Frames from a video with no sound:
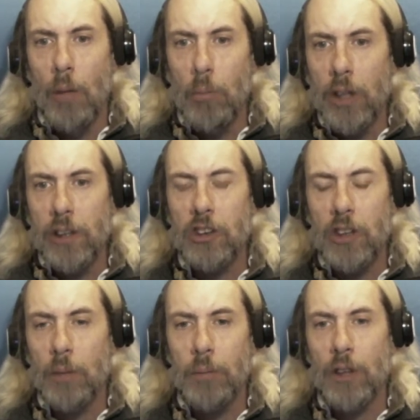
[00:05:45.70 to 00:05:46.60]
Bernie's
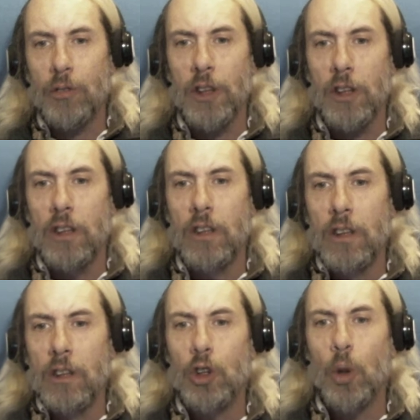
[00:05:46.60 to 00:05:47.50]
not perfect.
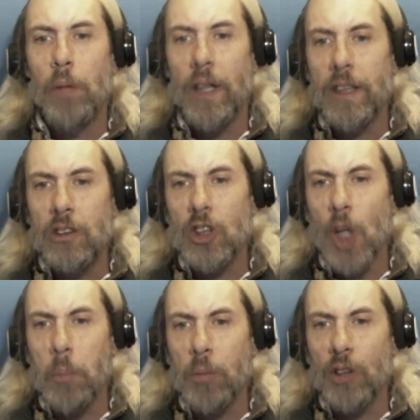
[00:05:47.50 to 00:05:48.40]
Joe Biden's
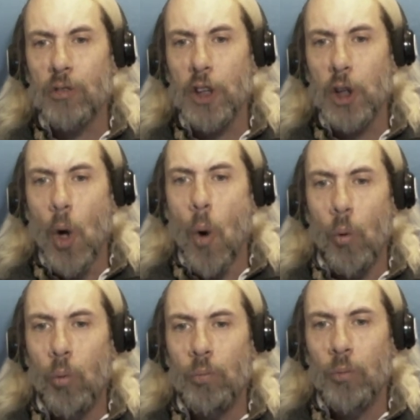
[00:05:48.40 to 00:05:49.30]
not perfect.
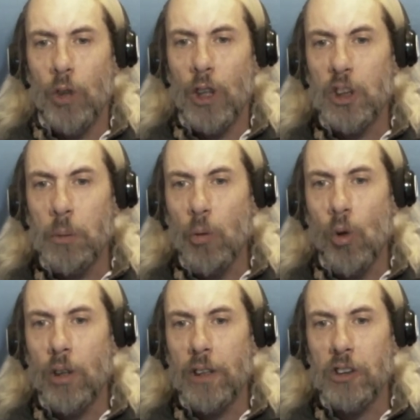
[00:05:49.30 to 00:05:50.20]
Elizabeth
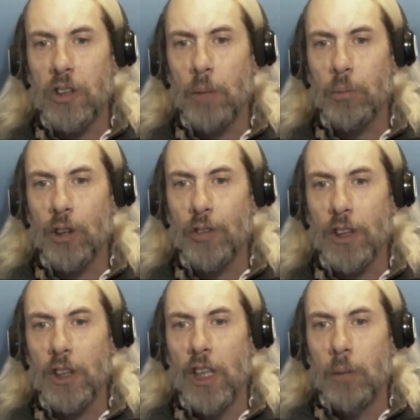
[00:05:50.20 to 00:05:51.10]
Warren is not
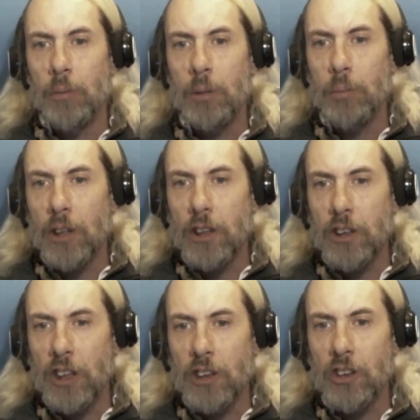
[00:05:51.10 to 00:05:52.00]
perfect. Pete
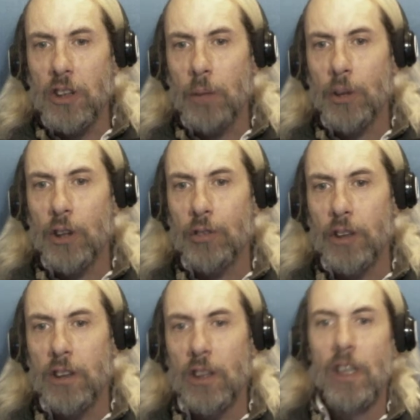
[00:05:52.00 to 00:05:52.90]
Buttigieg is not
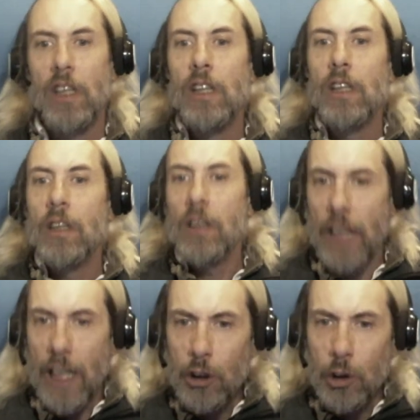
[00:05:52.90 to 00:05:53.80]
perfect.
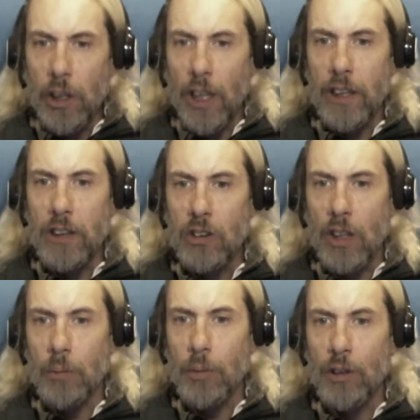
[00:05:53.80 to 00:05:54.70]
Andrew Yang is
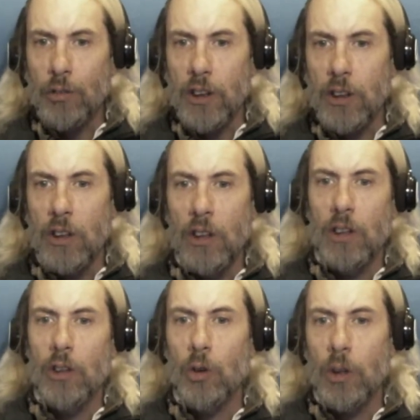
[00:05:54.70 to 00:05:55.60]
not perfect.
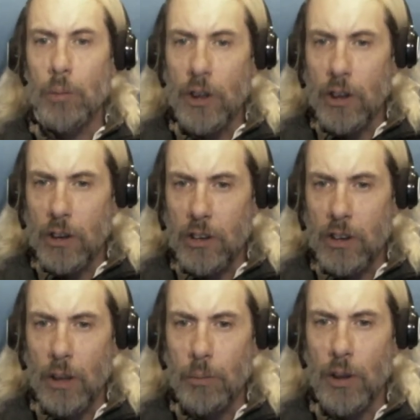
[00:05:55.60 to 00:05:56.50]
Cory Booker is
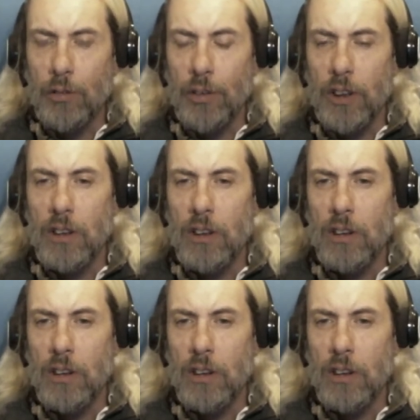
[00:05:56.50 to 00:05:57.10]
not perfect.